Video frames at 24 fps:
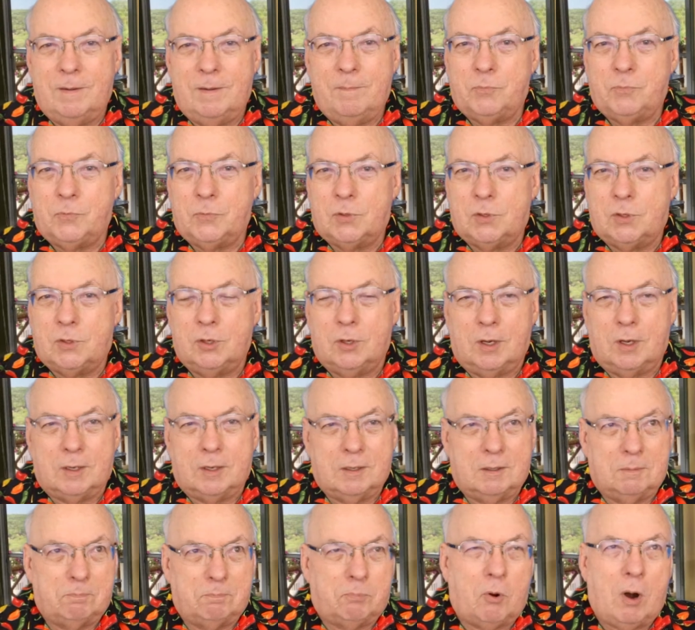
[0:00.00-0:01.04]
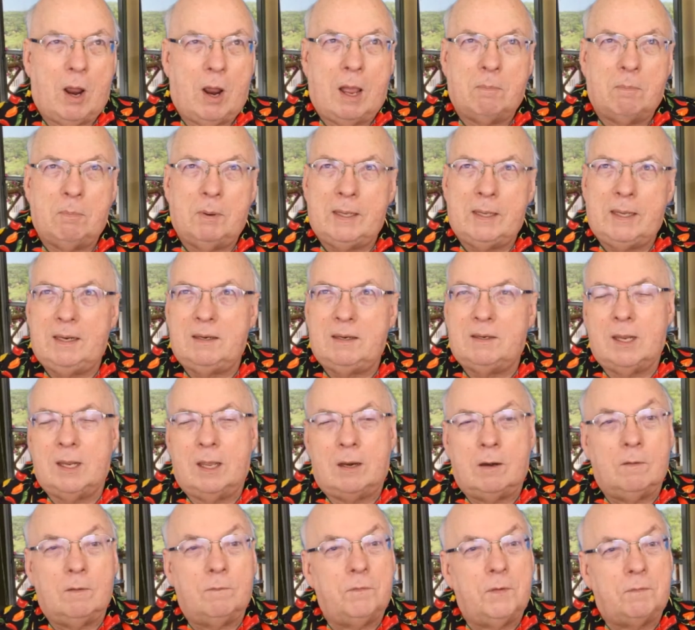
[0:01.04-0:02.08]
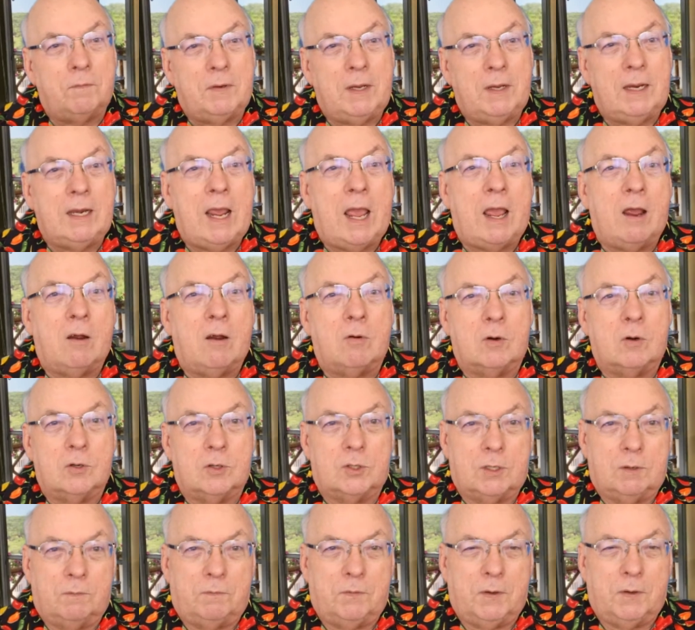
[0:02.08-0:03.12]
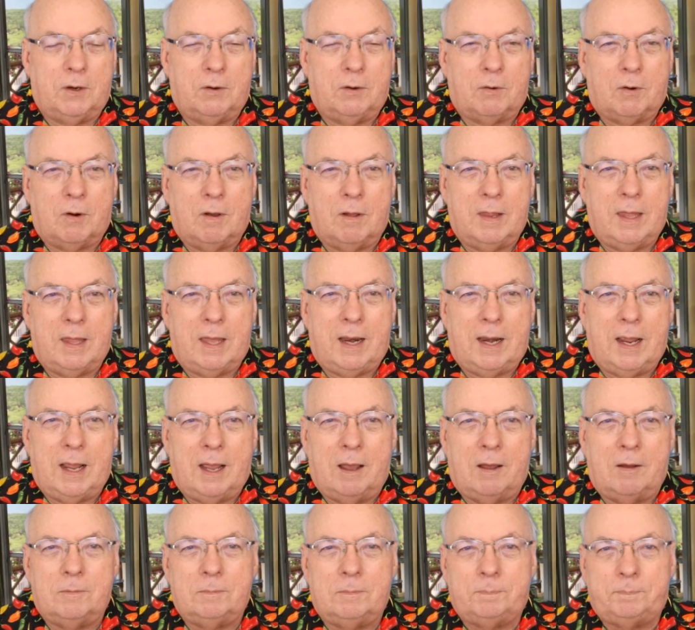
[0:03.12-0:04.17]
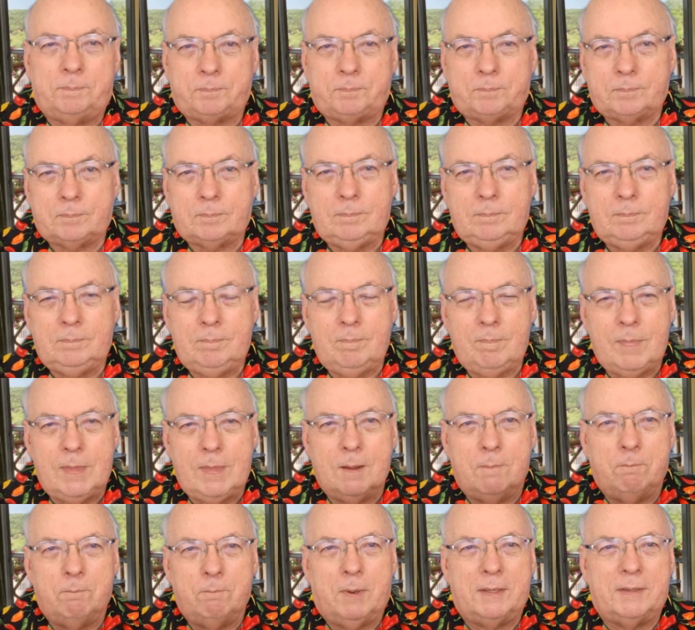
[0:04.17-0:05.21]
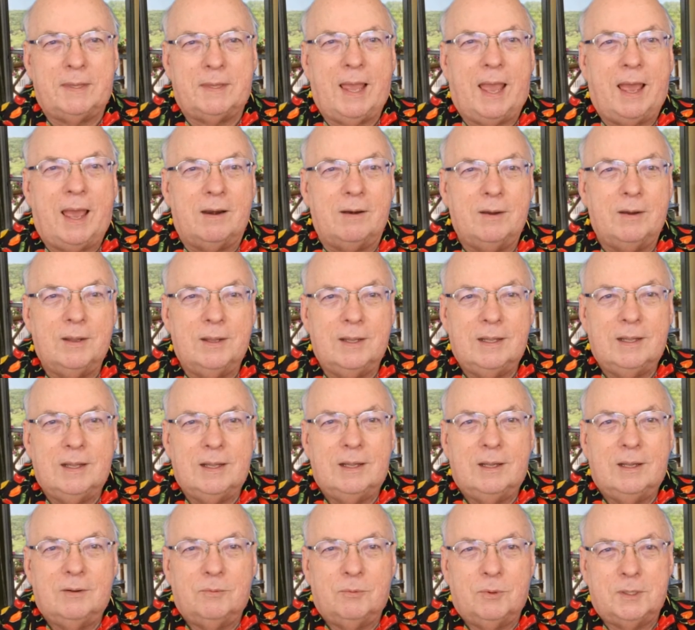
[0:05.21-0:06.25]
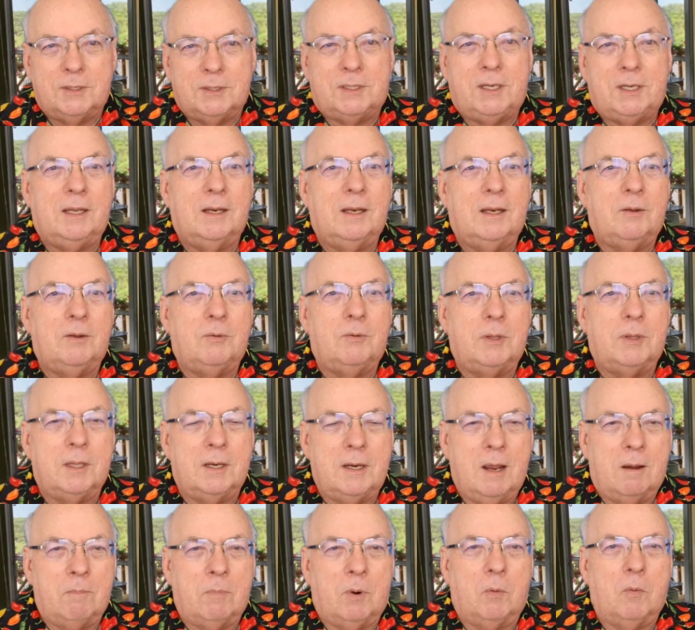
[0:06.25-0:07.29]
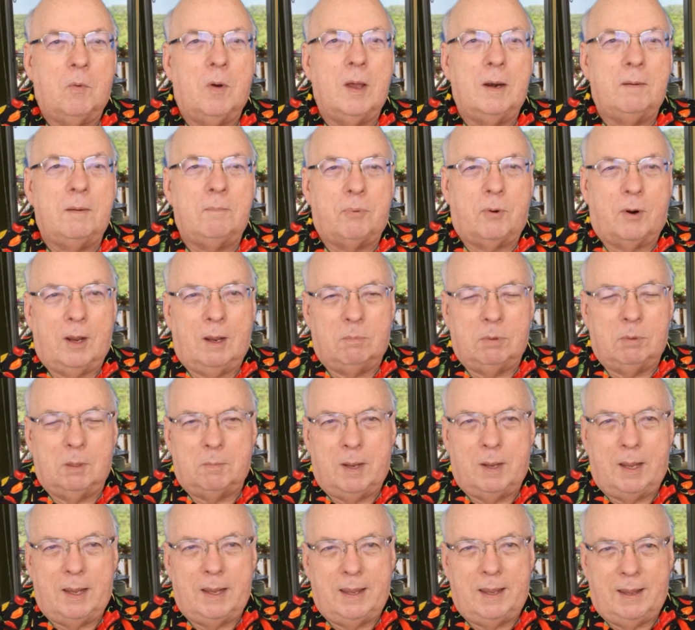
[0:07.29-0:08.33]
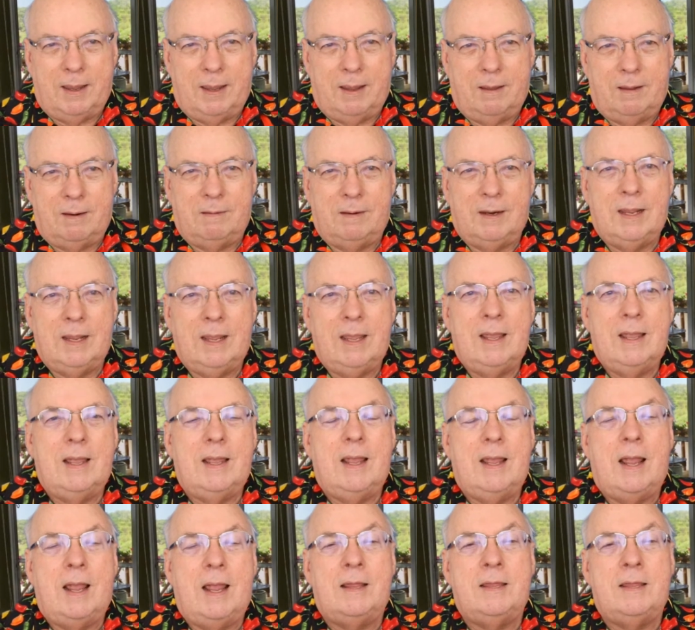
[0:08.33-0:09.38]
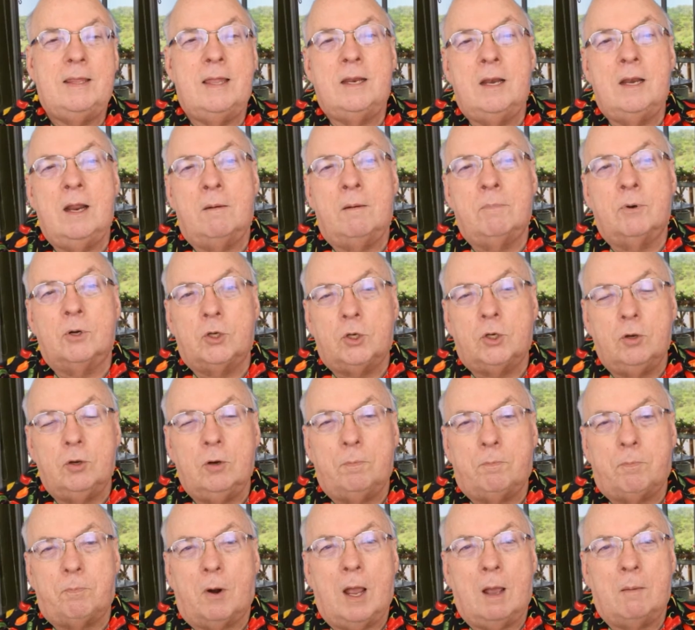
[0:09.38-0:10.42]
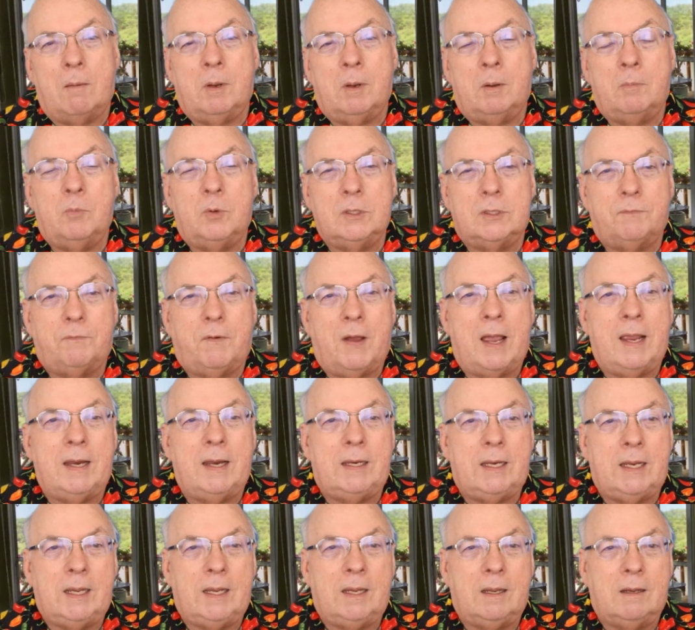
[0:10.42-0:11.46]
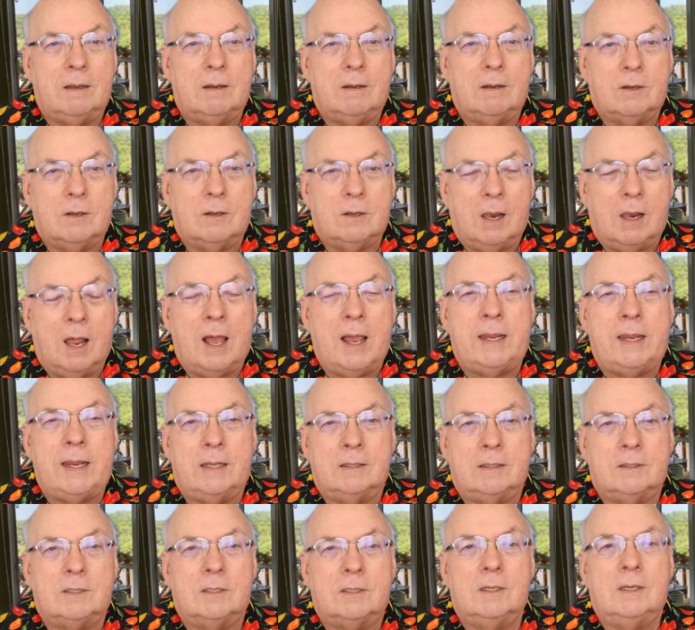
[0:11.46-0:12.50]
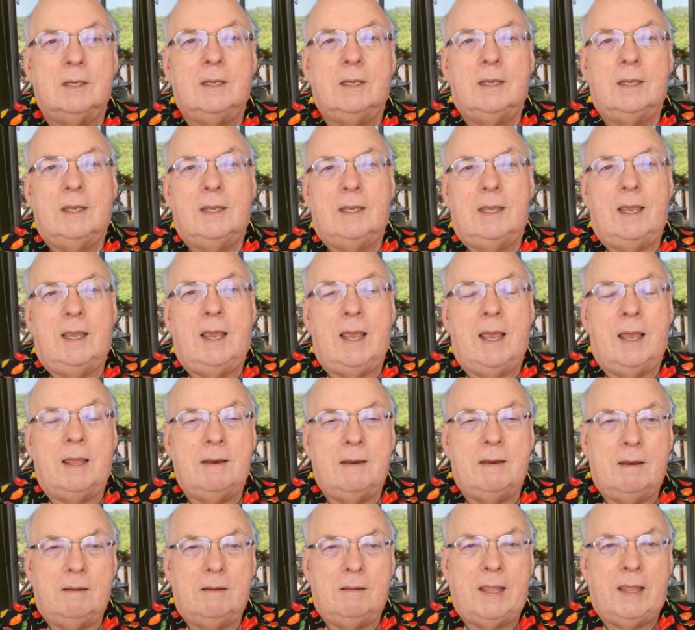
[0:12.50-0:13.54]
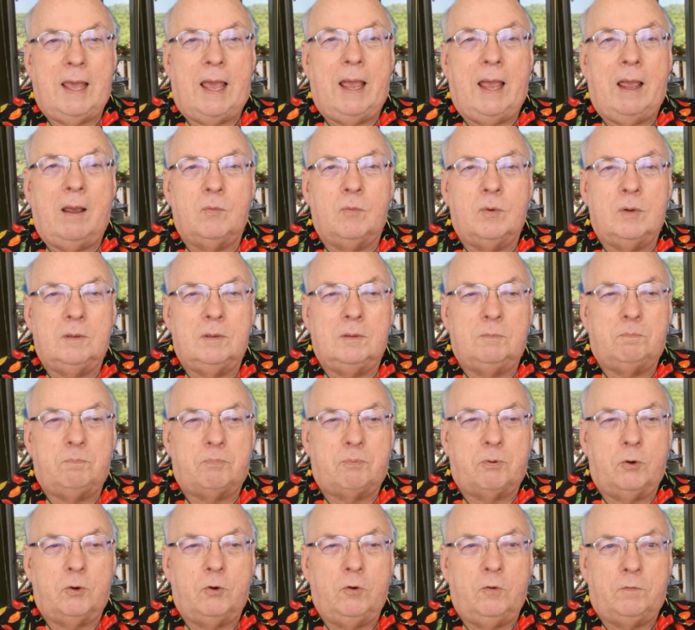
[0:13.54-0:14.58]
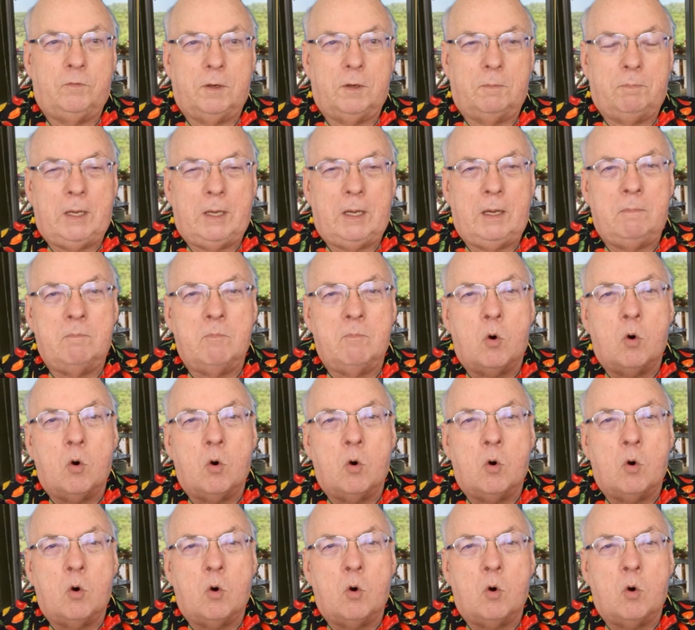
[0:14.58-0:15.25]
took probably 10 or 15 hours to figure all that out. But that was dealing with the number one problem I had. And then the number two problem was finding clients. And that would prove to be more